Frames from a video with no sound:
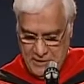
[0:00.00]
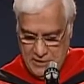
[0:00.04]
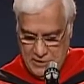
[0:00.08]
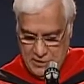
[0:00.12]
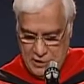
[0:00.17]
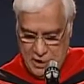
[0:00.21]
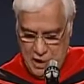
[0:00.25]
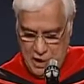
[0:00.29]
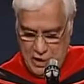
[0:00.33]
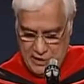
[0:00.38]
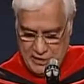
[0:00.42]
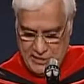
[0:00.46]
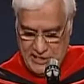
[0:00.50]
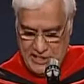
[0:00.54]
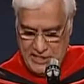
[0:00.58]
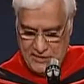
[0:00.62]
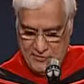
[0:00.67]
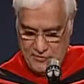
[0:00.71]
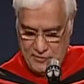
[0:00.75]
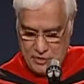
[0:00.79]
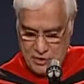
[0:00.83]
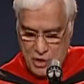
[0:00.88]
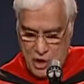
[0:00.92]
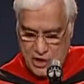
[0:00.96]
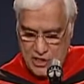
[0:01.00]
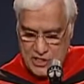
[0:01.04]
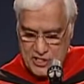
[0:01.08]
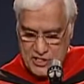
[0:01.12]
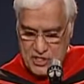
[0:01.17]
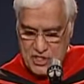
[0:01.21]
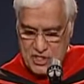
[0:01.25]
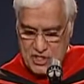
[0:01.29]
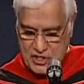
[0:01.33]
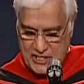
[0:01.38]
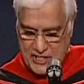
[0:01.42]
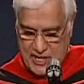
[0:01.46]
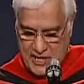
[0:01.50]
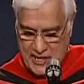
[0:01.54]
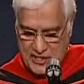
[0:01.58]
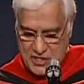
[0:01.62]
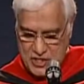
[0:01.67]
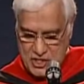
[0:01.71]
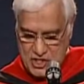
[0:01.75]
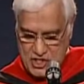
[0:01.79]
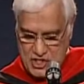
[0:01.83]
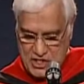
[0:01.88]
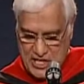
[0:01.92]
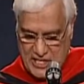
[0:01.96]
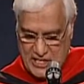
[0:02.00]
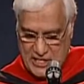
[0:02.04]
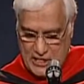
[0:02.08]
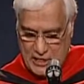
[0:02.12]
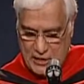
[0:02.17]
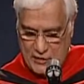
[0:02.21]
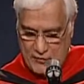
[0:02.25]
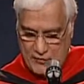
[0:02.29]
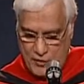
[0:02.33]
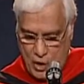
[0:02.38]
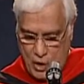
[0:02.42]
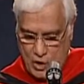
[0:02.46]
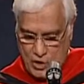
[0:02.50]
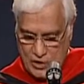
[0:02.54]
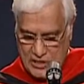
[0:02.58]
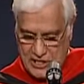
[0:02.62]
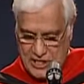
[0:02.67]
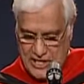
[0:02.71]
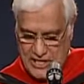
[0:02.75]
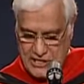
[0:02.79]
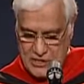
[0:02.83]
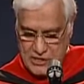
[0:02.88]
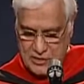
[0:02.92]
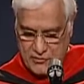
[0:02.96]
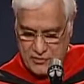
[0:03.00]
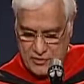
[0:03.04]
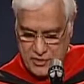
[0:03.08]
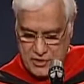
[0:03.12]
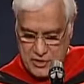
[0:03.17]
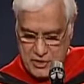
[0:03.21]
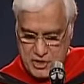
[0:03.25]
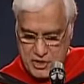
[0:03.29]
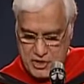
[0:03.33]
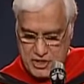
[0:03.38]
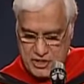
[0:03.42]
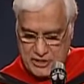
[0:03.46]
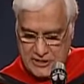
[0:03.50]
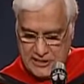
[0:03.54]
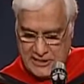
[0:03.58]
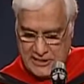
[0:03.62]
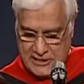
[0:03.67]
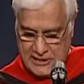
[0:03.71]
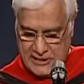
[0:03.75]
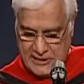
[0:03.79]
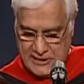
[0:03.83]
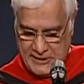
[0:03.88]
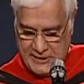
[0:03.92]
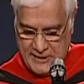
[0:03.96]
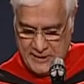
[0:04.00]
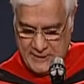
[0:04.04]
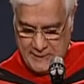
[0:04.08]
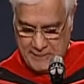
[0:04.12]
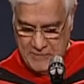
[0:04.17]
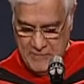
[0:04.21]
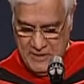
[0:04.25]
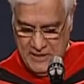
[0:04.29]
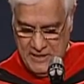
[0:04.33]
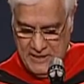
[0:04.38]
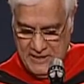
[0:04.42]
God gave knowledge and understanding of all kinds of literature and learning.